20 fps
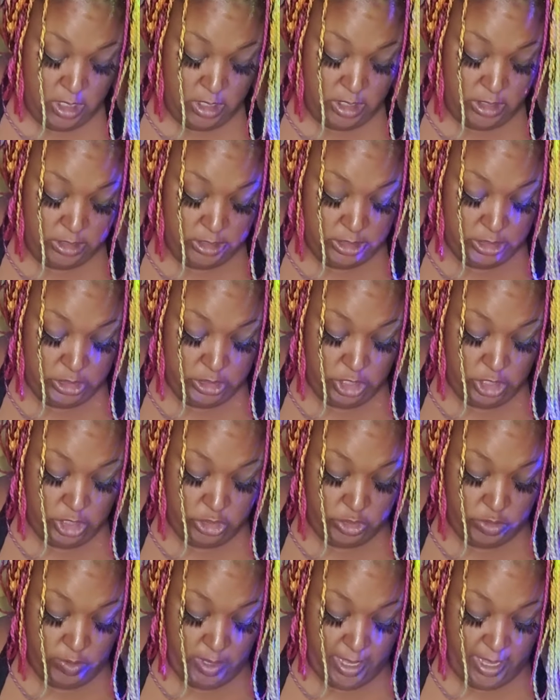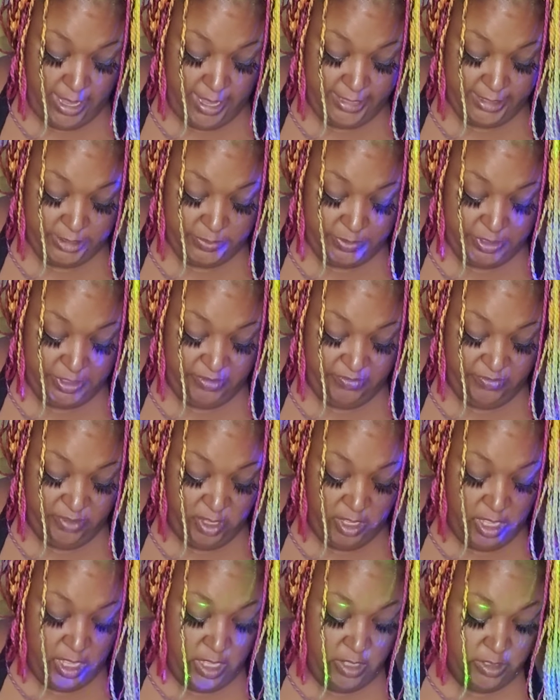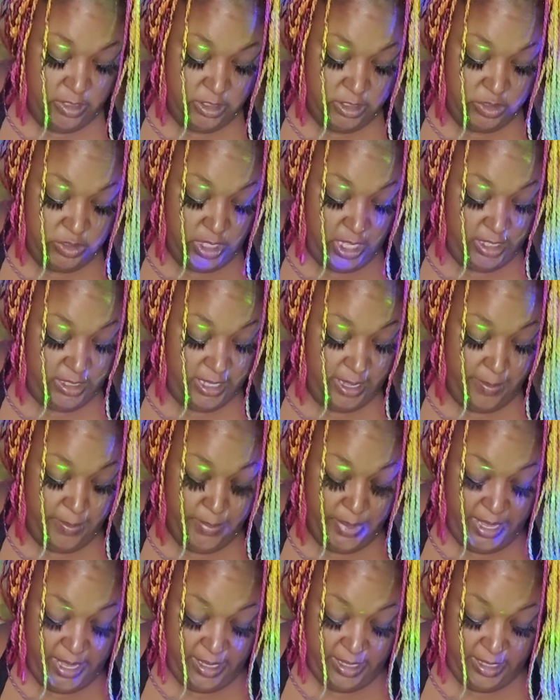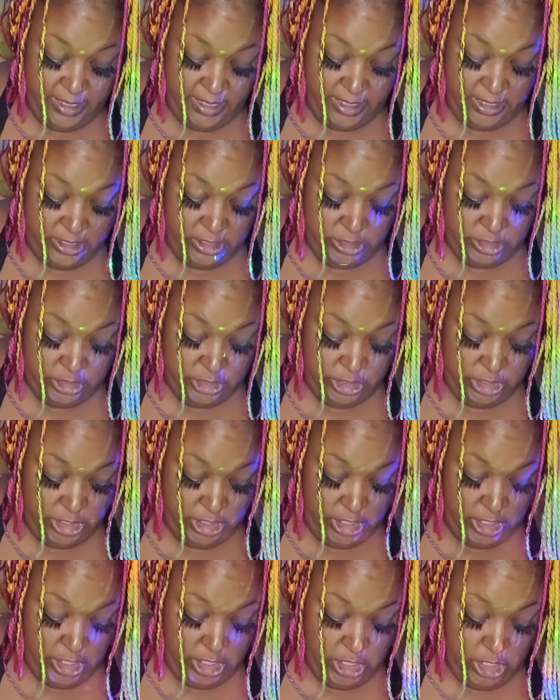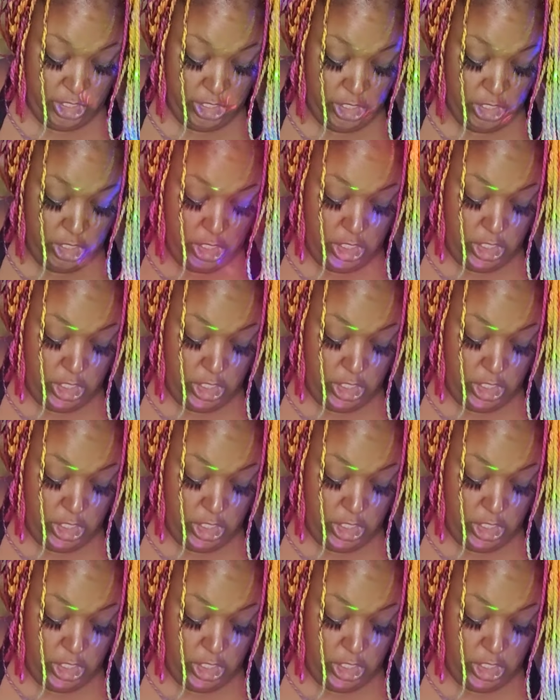This is also a high speed. This is like that bank energy here.